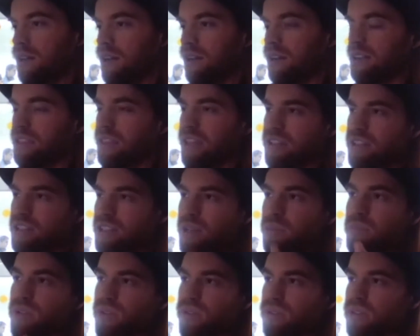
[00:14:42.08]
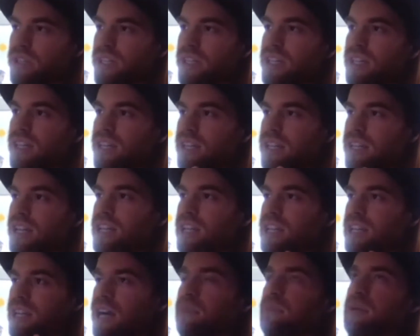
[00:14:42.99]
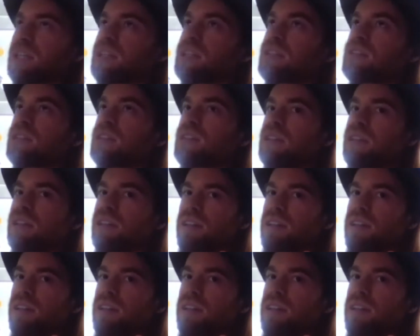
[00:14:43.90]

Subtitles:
And then similarly in economics,